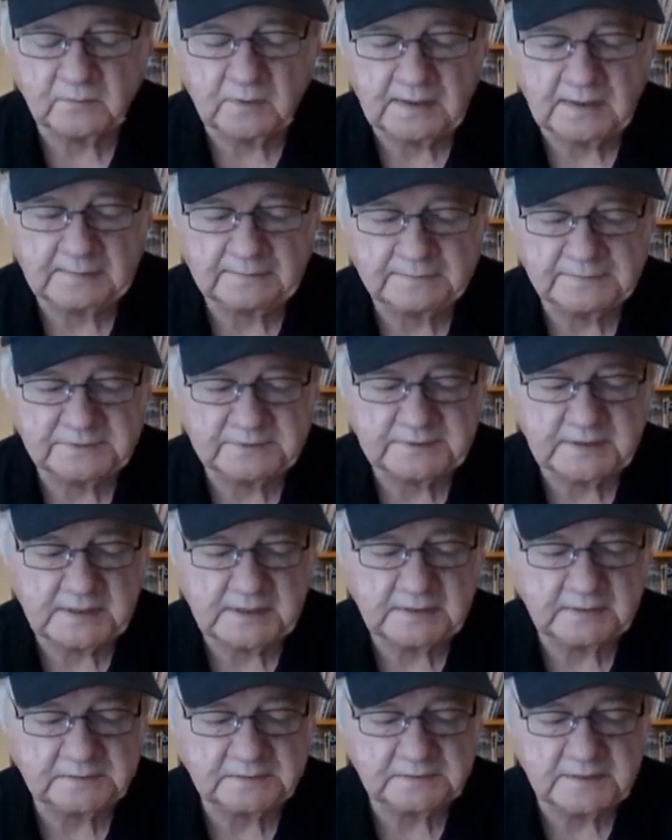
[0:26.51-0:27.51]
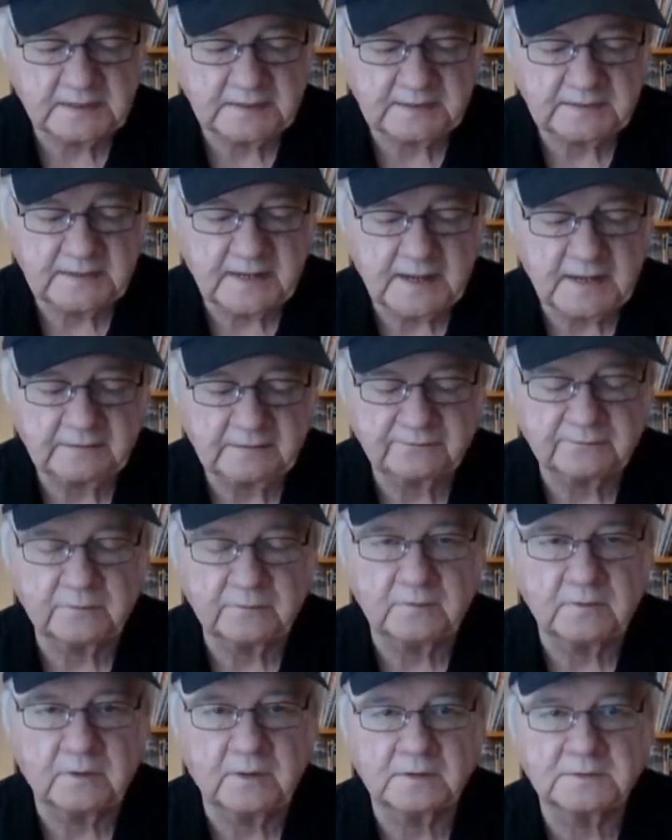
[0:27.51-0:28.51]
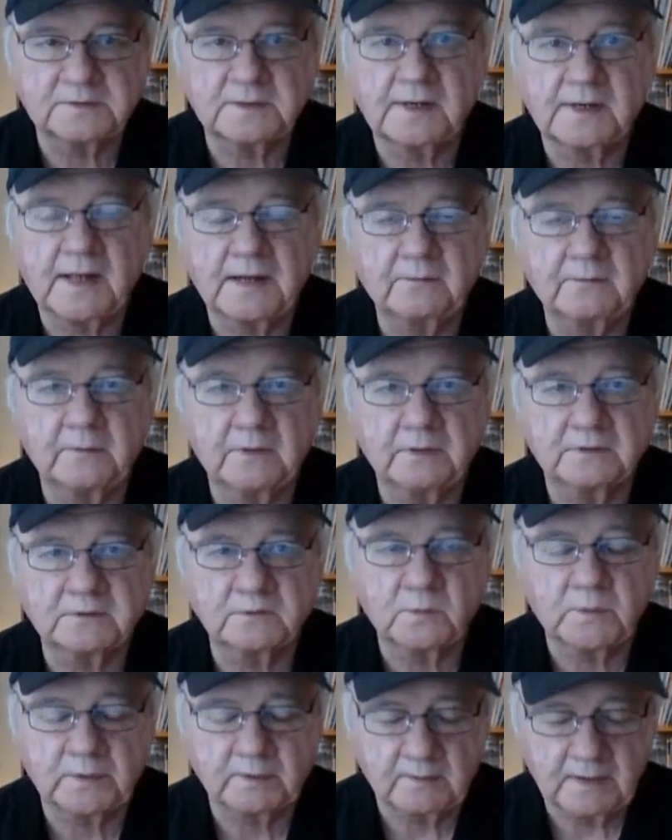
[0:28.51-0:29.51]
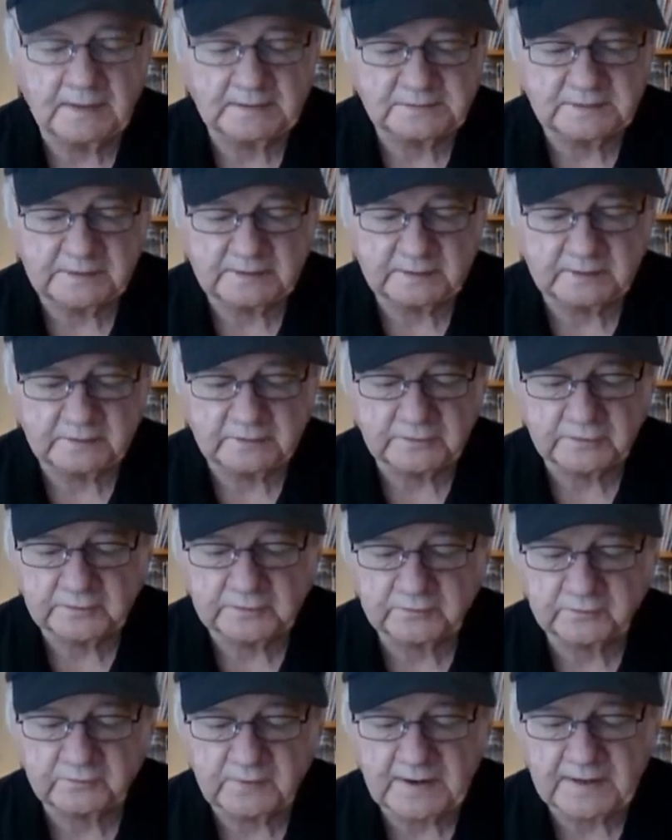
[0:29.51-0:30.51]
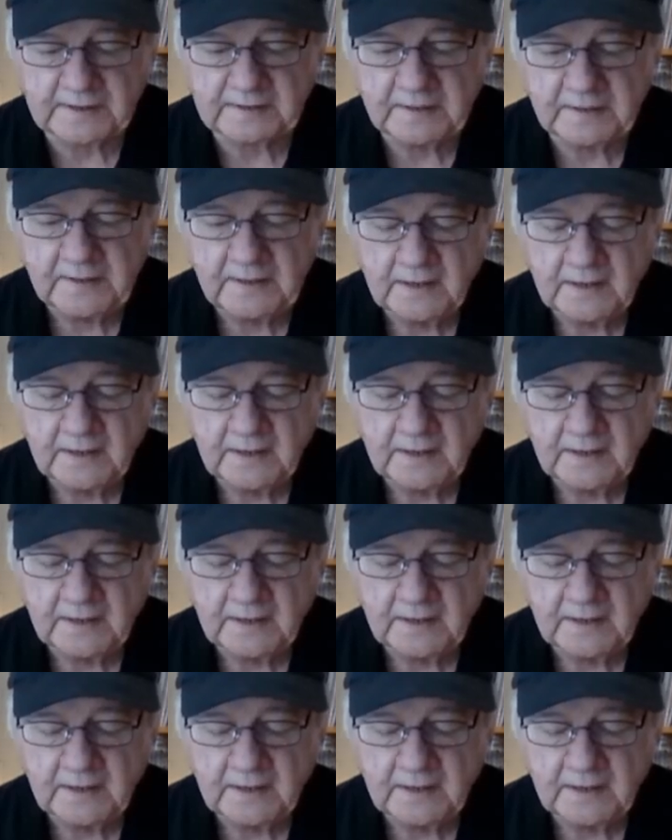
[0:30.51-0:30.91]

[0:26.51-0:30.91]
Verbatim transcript: Robb Stakes, 8.5 furlongs on Aqueduct's winterized inner dirt track.